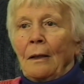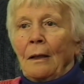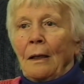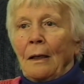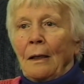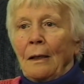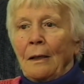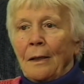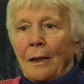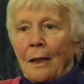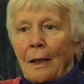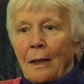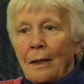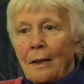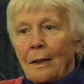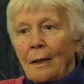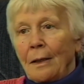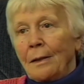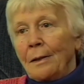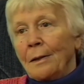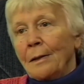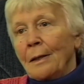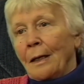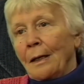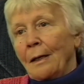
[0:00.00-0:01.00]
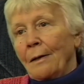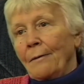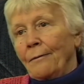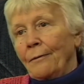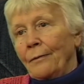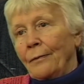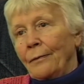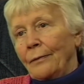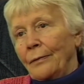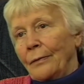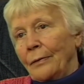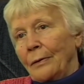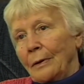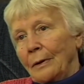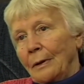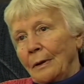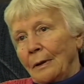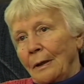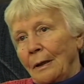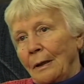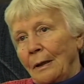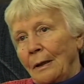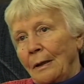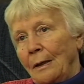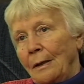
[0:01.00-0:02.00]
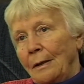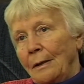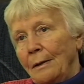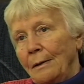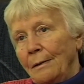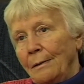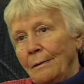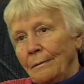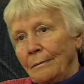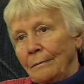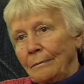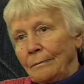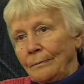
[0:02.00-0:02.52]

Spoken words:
and they didn't have a